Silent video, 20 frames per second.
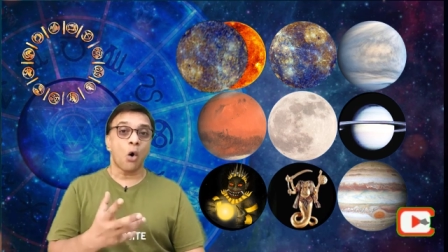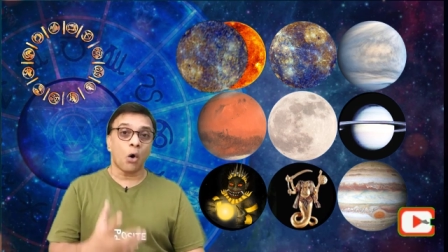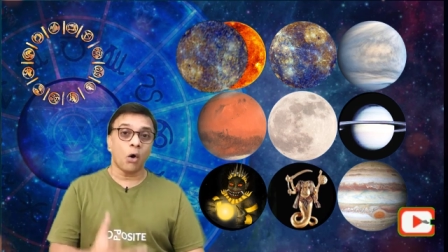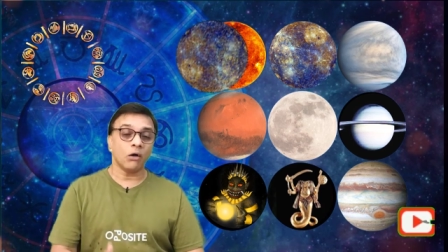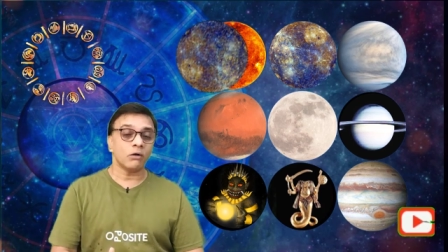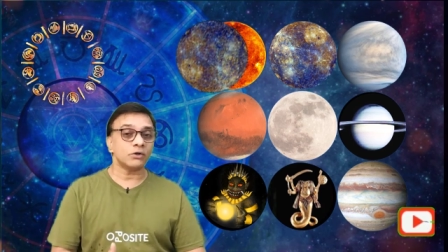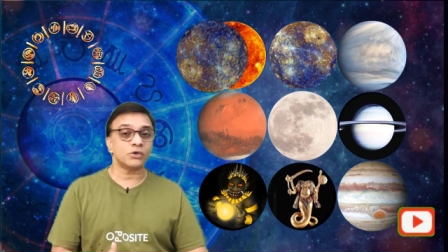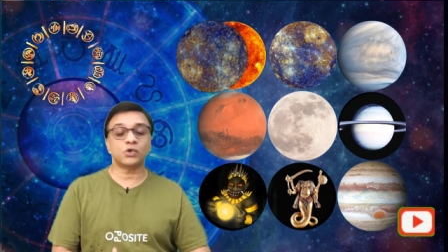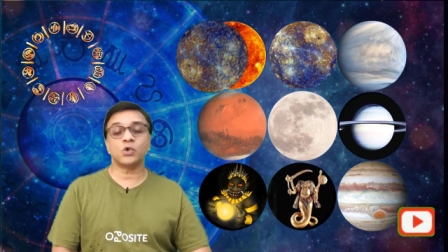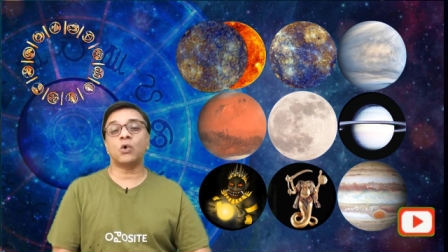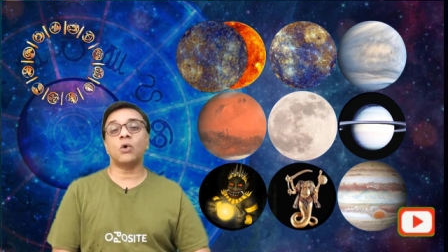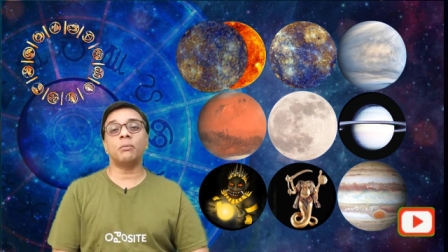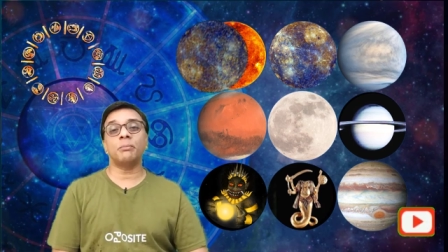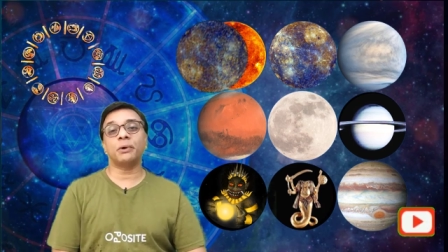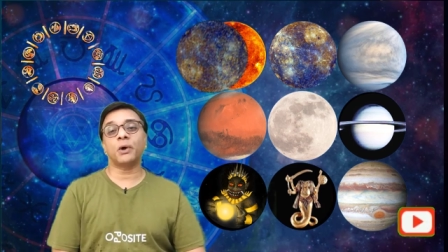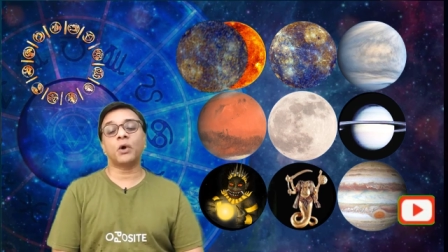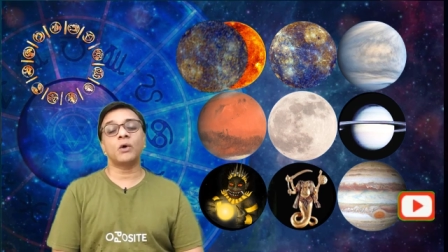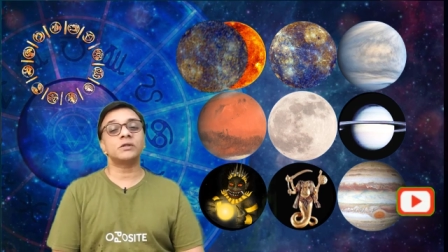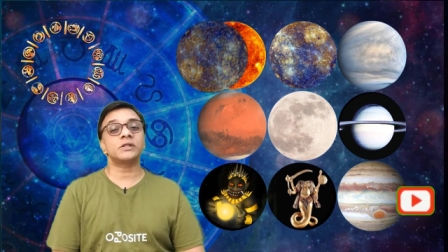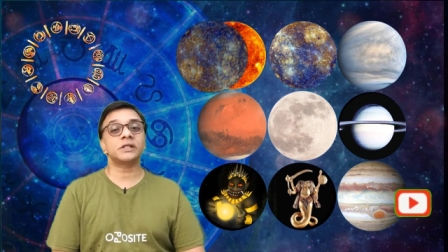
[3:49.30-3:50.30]
also
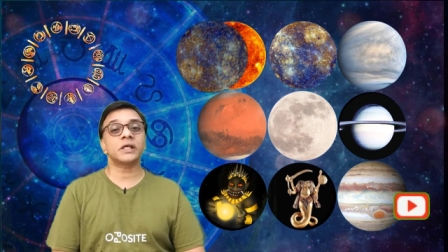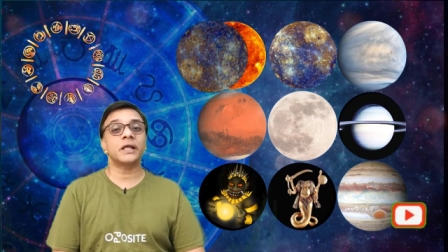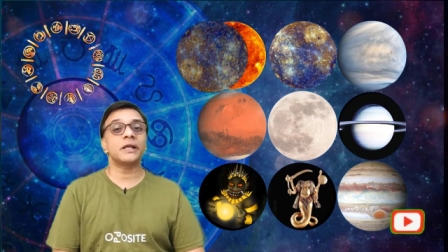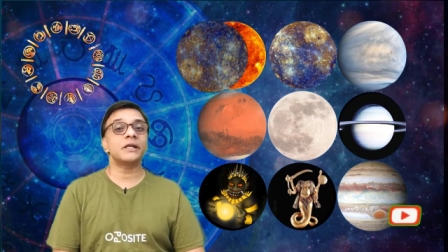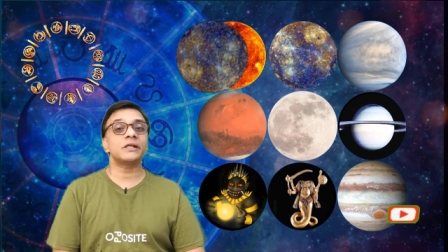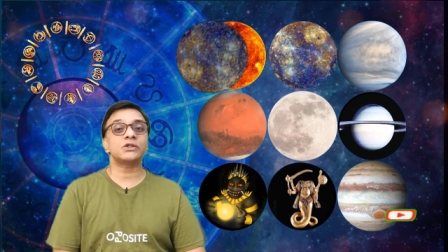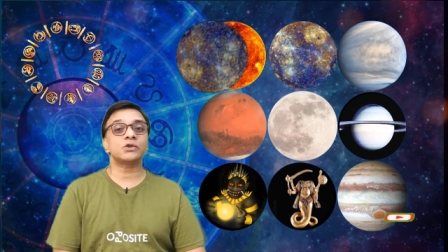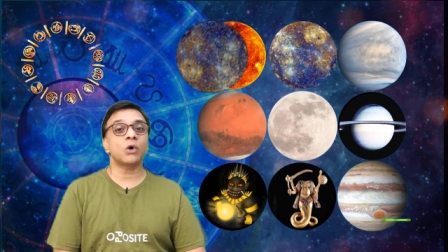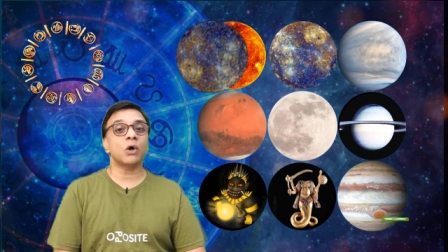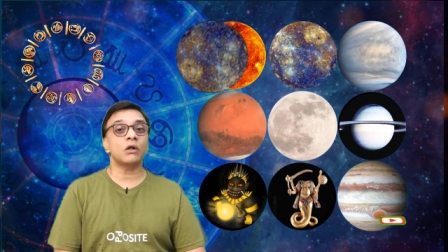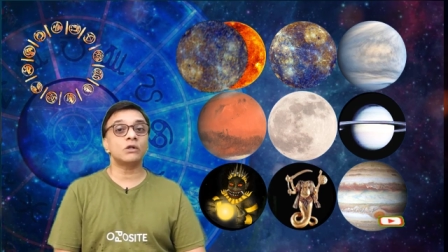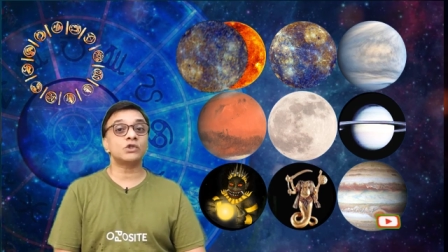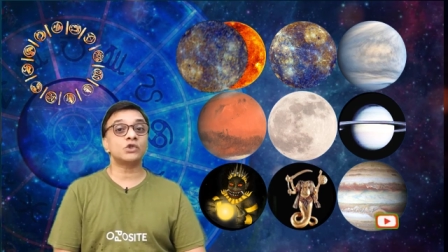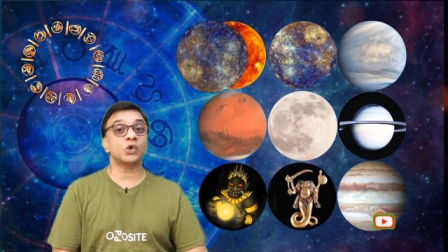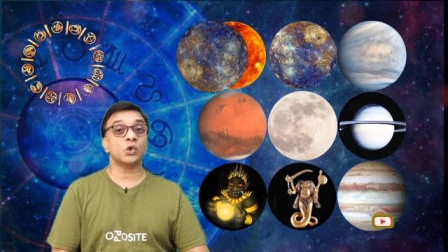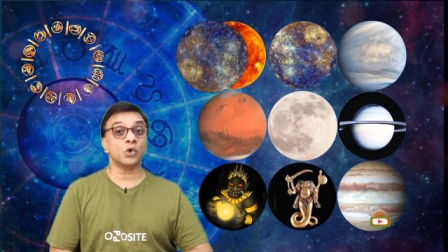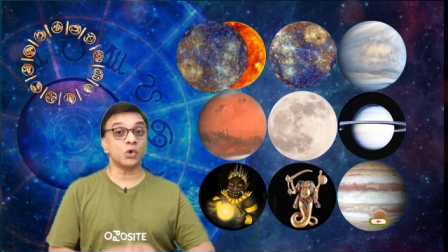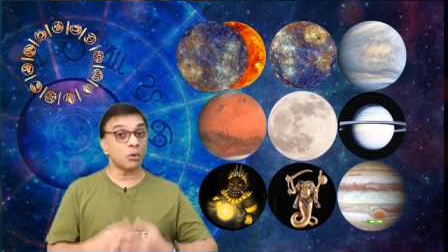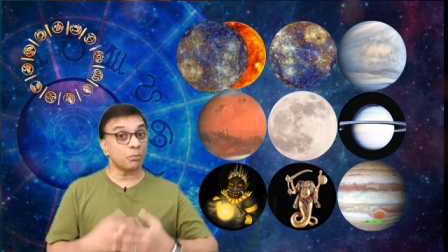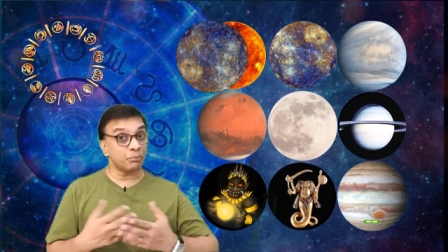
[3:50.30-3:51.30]
because sun is
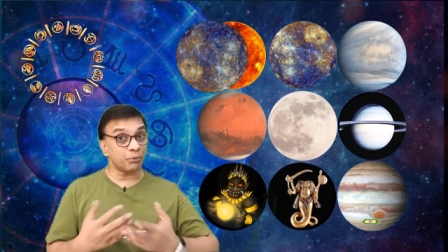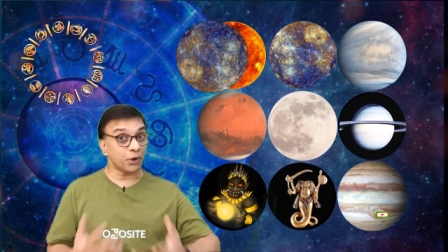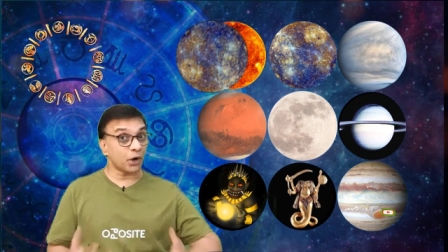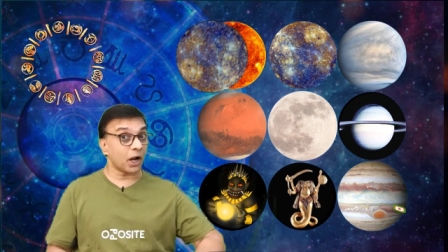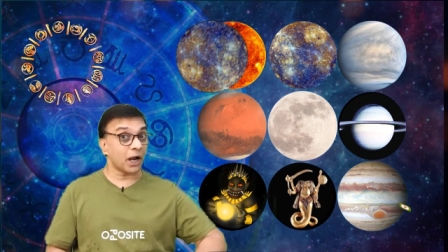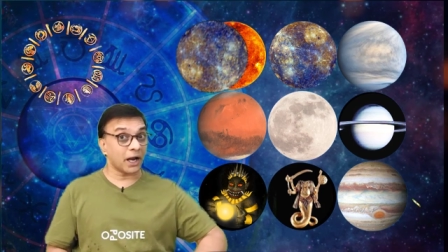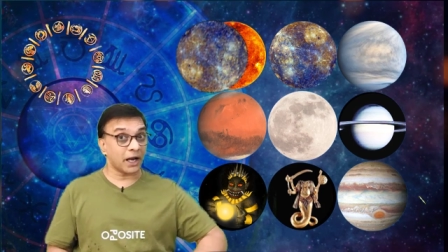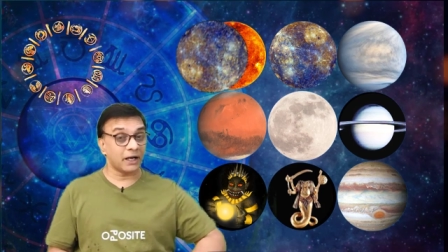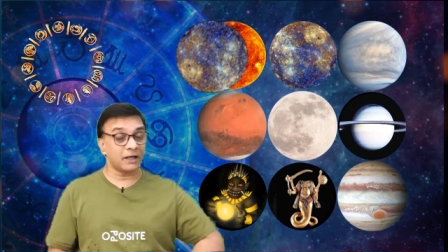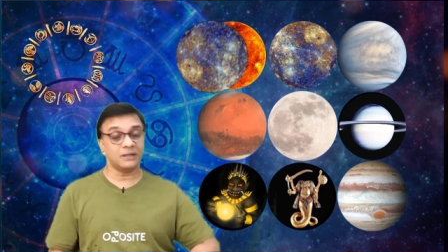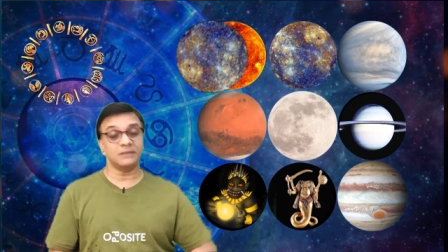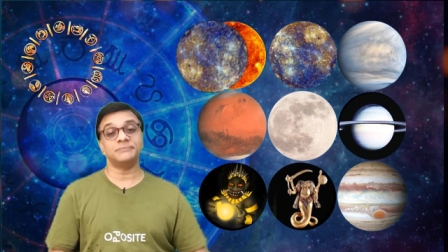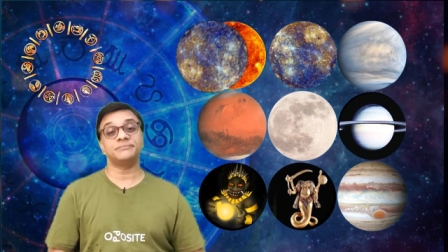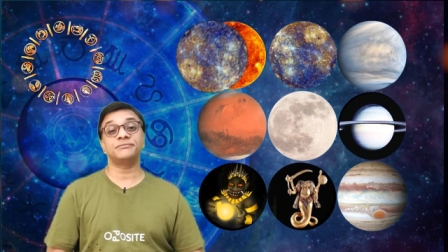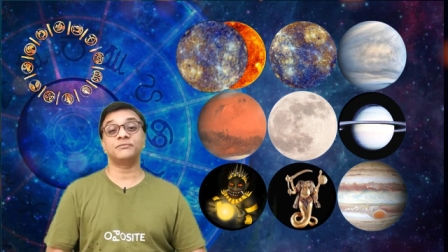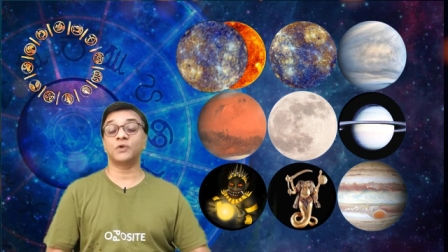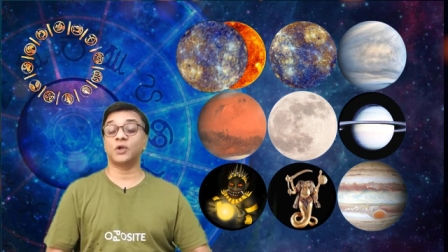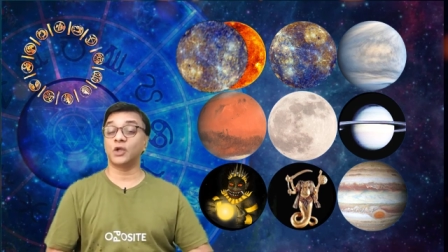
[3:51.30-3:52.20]
also your pride